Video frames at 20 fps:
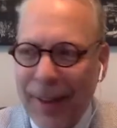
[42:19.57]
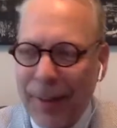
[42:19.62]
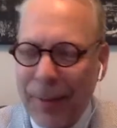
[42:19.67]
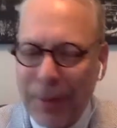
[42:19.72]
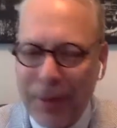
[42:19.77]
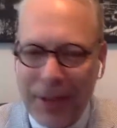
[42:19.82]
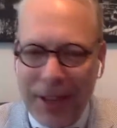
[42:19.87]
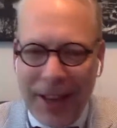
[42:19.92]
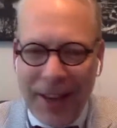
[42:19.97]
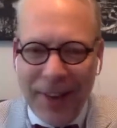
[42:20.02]
the
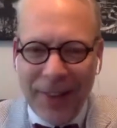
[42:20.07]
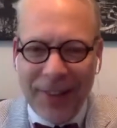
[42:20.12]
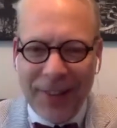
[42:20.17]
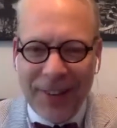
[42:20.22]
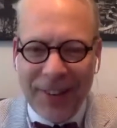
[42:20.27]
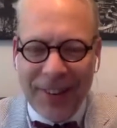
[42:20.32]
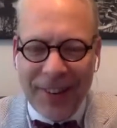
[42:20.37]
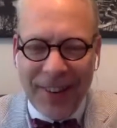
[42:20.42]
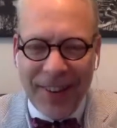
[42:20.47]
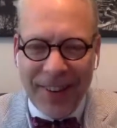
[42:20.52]
potatoes
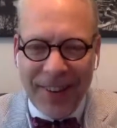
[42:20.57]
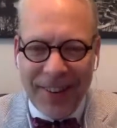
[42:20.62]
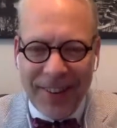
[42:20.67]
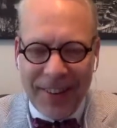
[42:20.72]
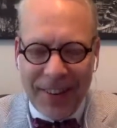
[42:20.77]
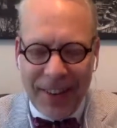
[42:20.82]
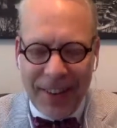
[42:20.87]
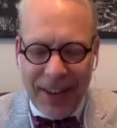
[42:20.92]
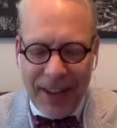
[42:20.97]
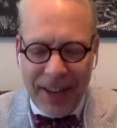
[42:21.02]

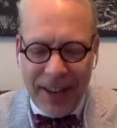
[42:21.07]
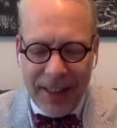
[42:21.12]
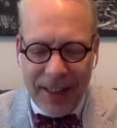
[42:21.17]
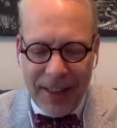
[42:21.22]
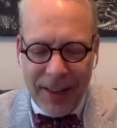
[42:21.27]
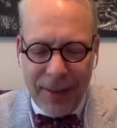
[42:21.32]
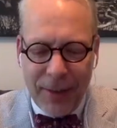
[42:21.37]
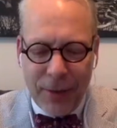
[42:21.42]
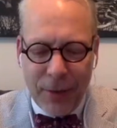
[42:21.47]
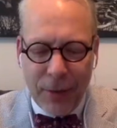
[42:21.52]
say,
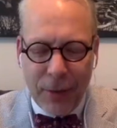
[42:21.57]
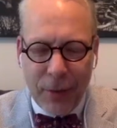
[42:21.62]
these are